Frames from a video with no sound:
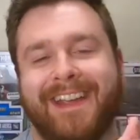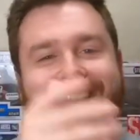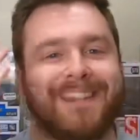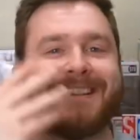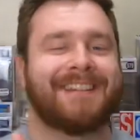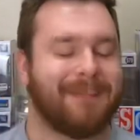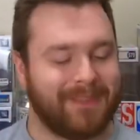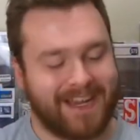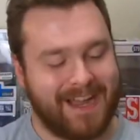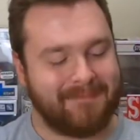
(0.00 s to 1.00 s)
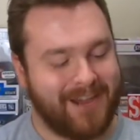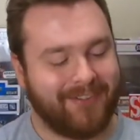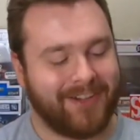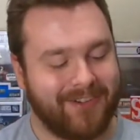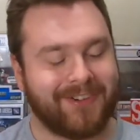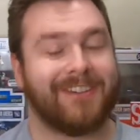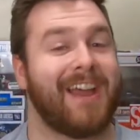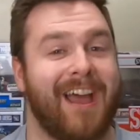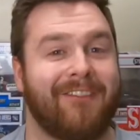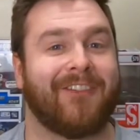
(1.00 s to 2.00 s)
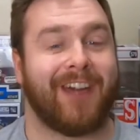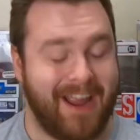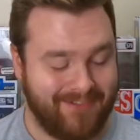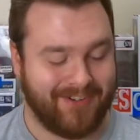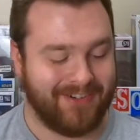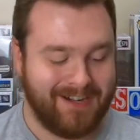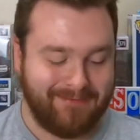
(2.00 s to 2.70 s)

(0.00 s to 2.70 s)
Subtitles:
And this is something I'm definitely going to have forever,